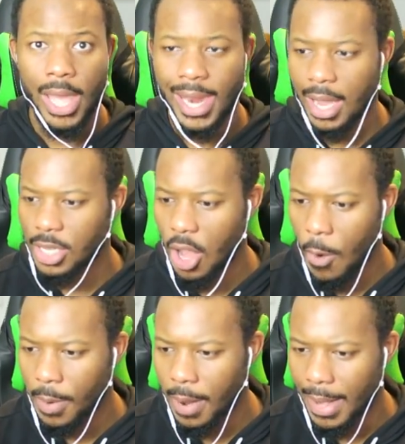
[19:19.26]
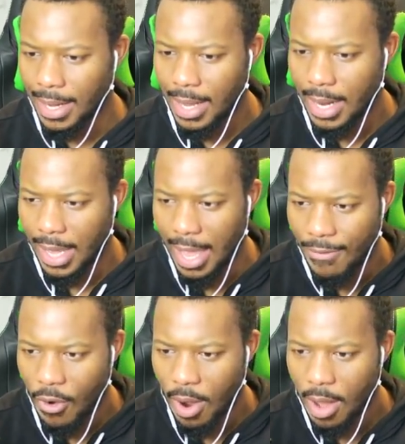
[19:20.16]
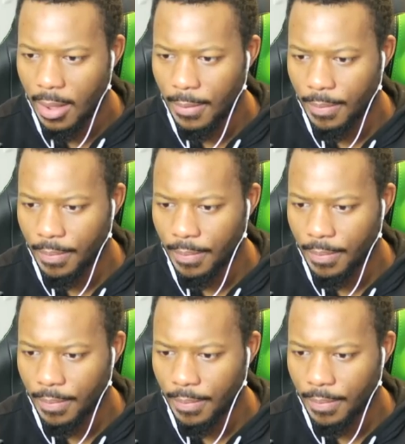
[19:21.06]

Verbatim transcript: It actually opened up. I didn't need a key for it.